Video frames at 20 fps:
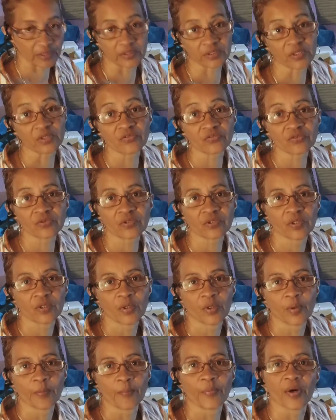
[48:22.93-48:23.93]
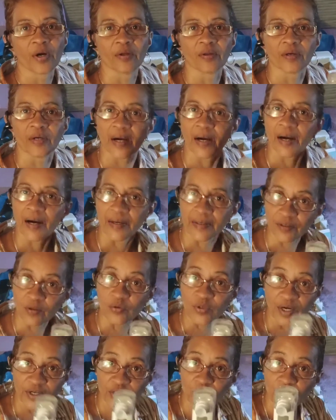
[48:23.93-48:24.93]
this. But
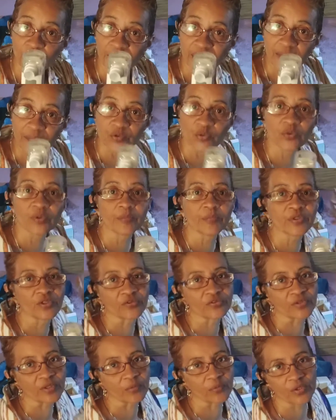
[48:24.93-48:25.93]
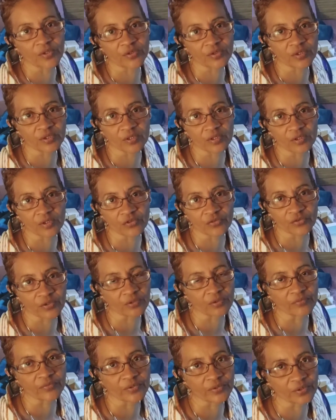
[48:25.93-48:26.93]
I know what I'm doing because I worked in a nursing
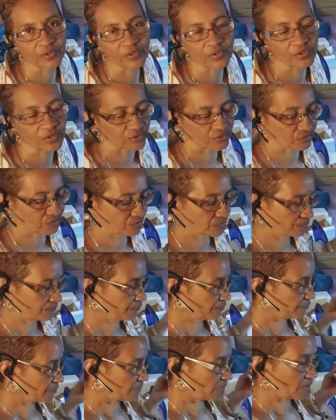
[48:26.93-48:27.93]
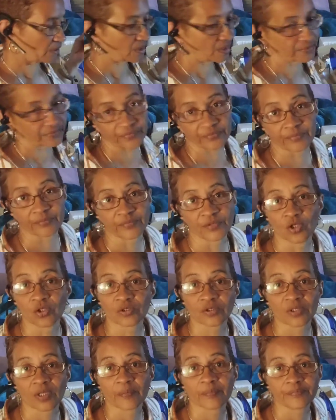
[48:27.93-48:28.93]
home for 30 years. I've
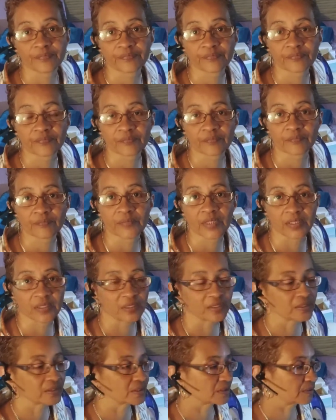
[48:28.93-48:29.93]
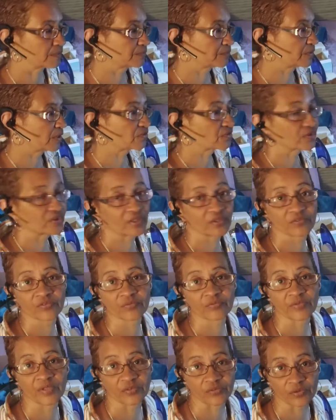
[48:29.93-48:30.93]
hooked up many
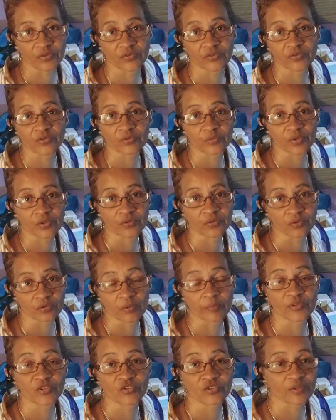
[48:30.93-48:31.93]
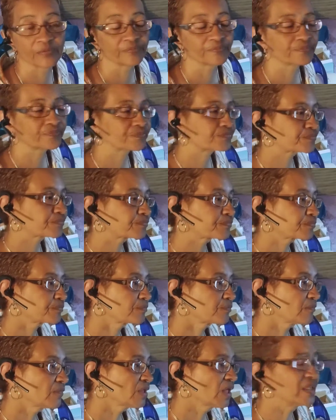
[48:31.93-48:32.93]
residents, veterans, to the machine.
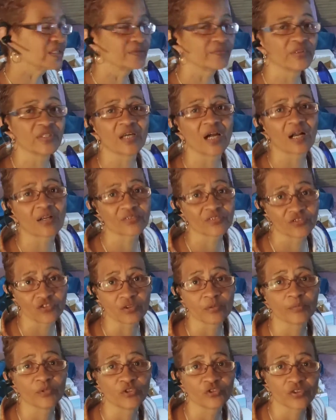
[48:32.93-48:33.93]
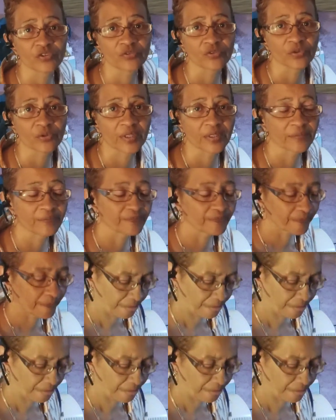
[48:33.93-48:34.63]
And even oxygen machines, okay?